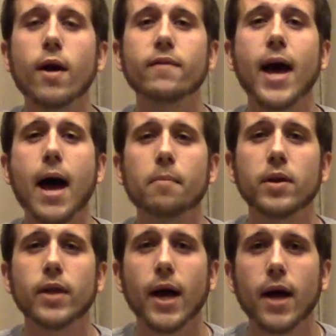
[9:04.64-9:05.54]
have a
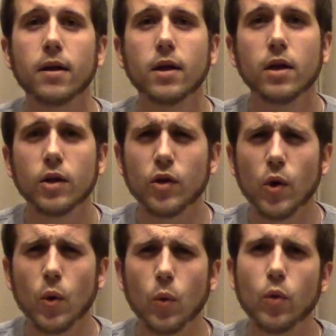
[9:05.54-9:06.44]
habit of that.
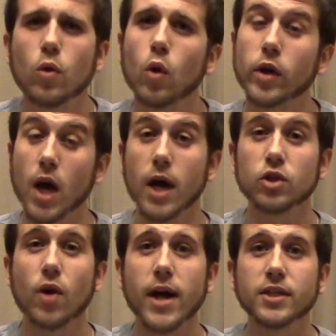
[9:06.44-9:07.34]
They're on the
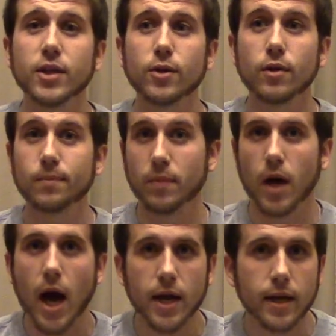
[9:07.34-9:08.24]
contract year,
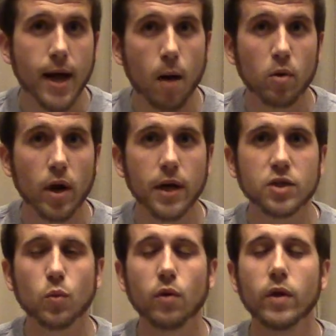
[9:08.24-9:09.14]
i.e. Albert
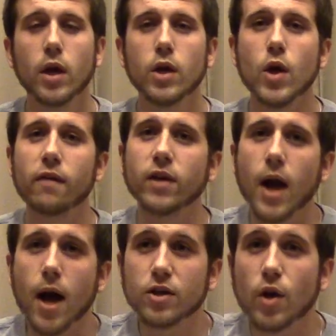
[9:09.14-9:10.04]
Hainsworth, you have a
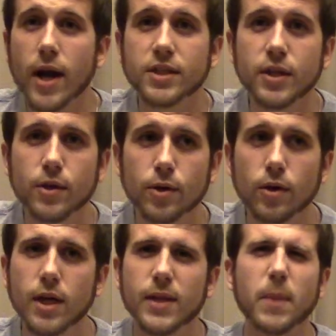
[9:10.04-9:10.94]
contract
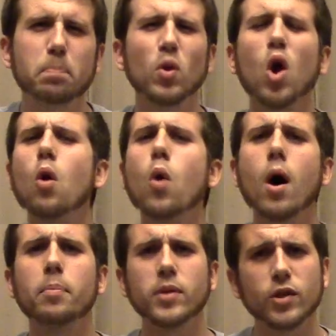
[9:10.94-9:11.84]
year, and they blow
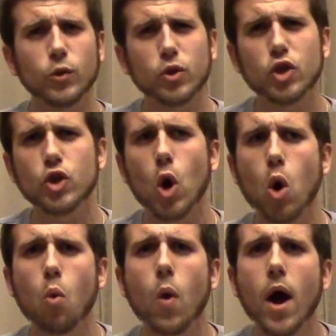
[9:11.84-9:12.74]
up, and they do
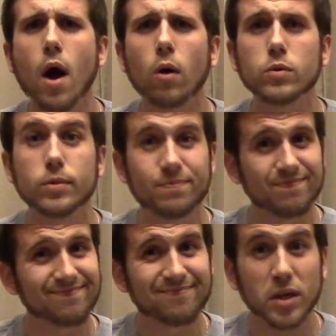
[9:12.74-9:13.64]
so well,
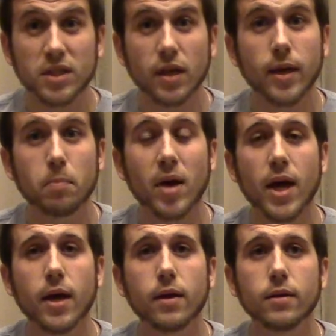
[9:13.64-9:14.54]
but to get
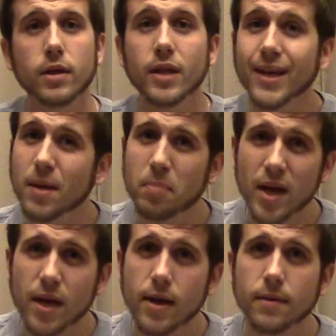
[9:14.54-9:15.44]
paid. Then they get
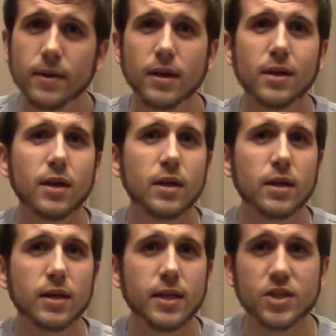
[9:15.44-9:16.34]
paid,
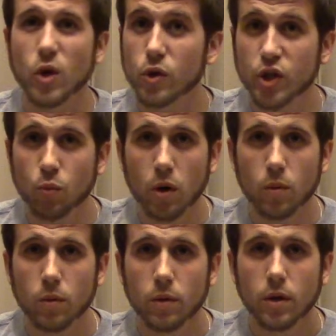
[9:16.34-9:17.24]
and that's all she
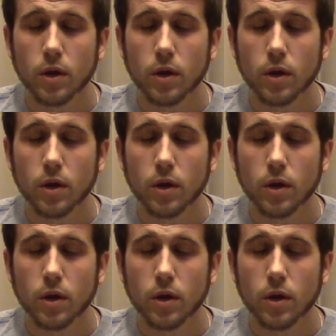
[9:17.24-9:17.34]
wrote.